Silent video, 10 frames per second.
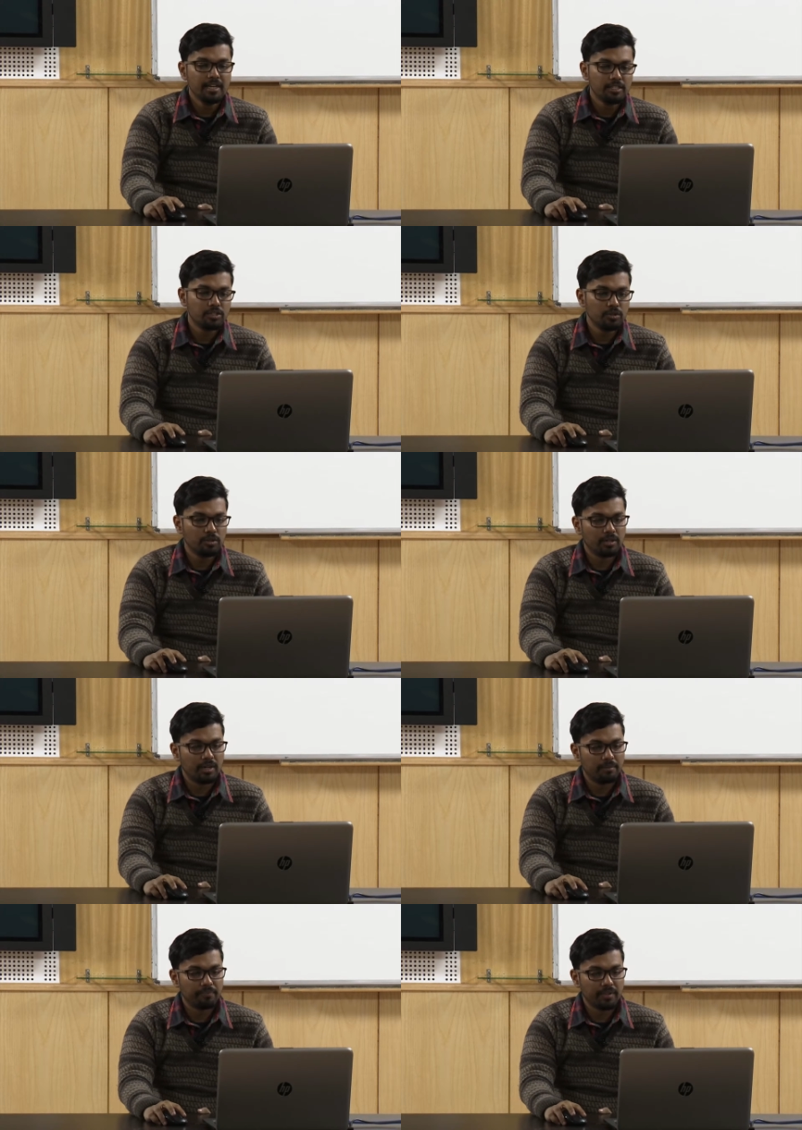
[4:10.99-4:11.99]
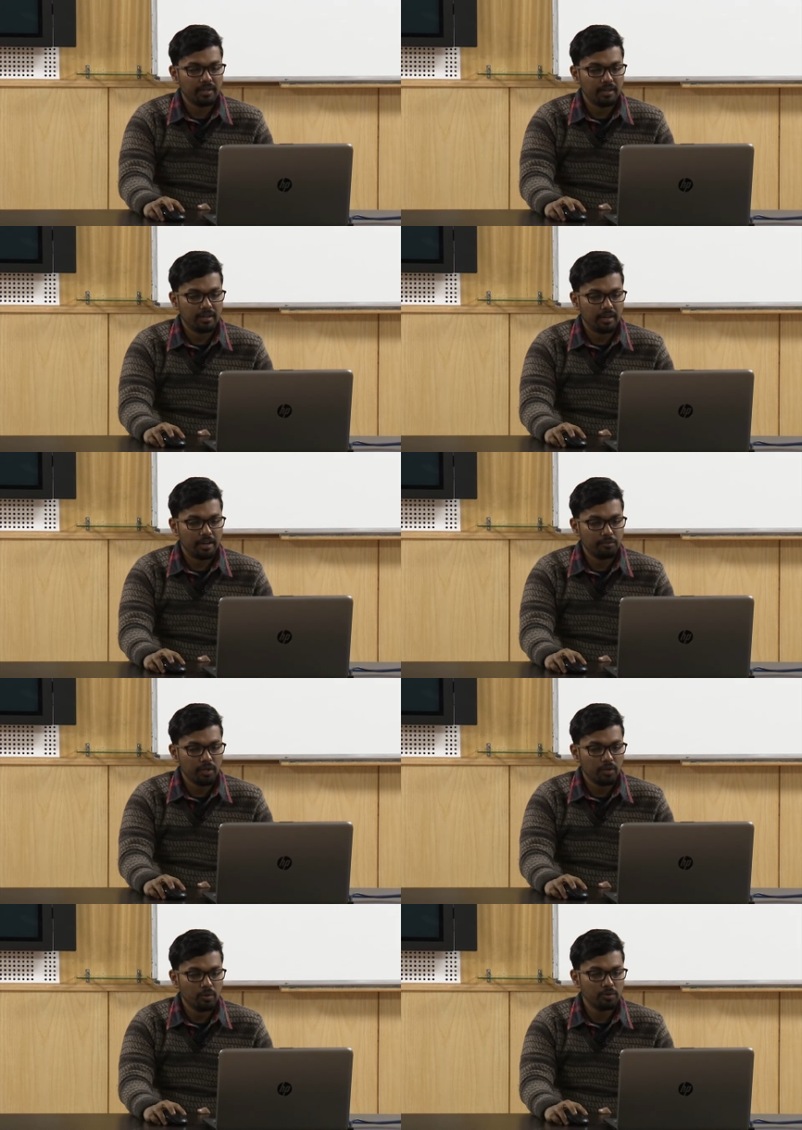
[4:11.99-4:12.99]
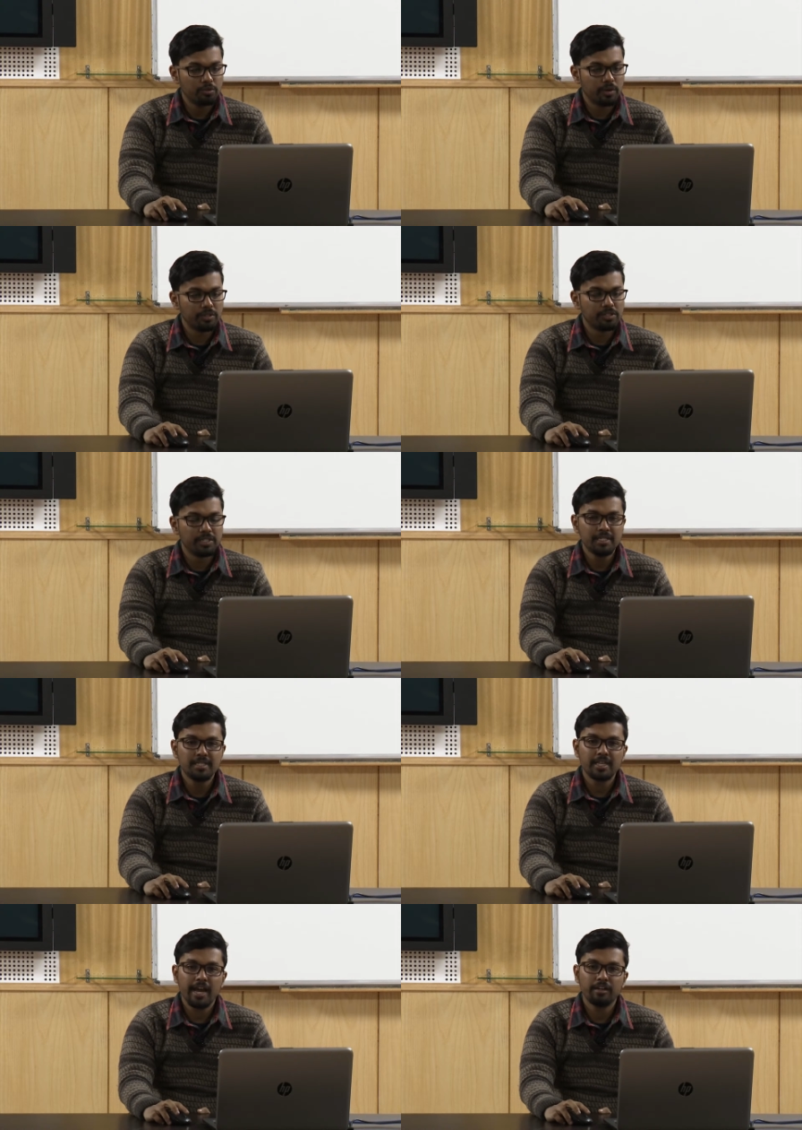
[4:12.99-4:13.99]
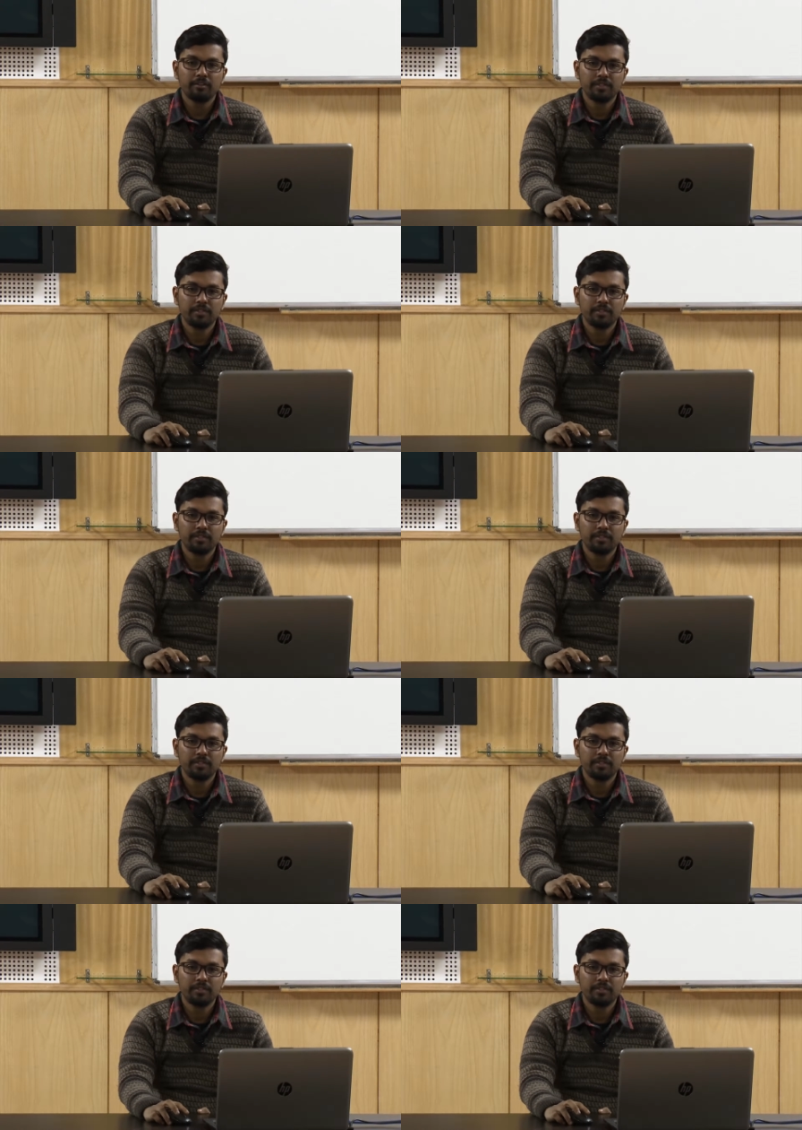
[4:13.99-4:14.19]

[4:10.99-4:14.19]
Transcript: So it will go towards this side of